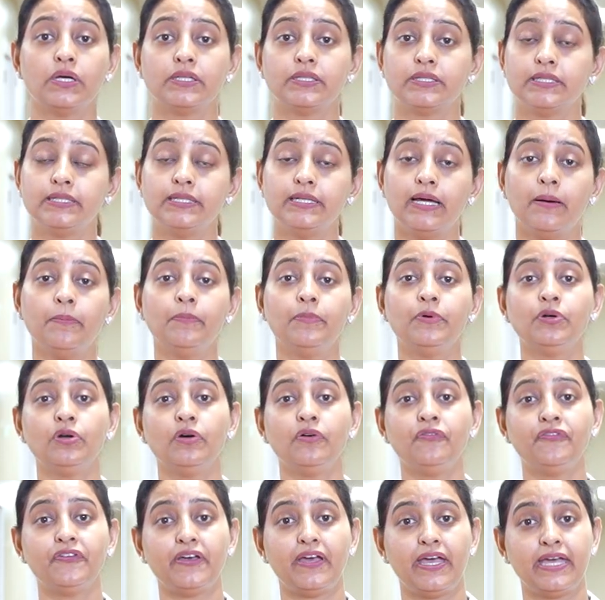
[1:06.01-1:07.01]
the number
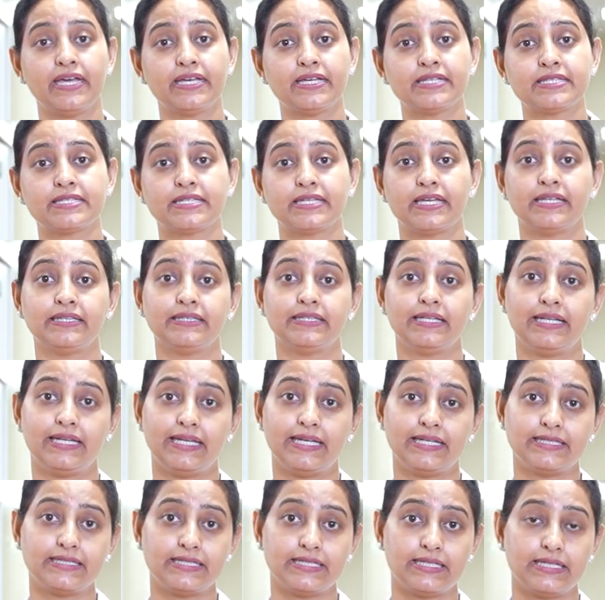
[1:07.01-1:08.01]
of eggs in the
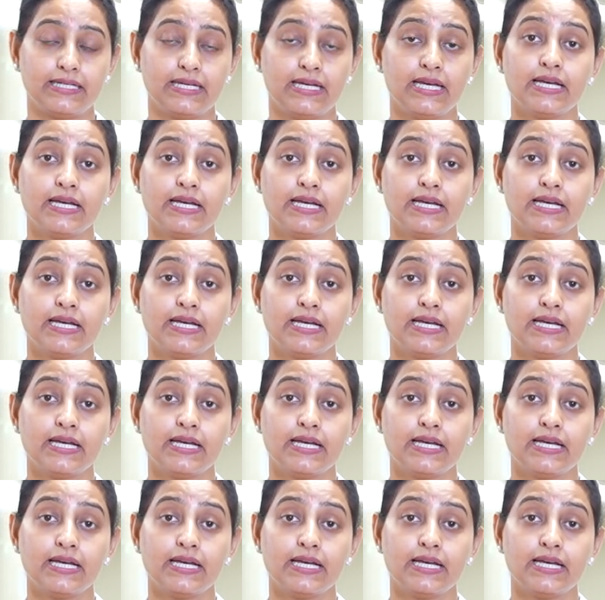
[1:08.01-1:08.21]
lady.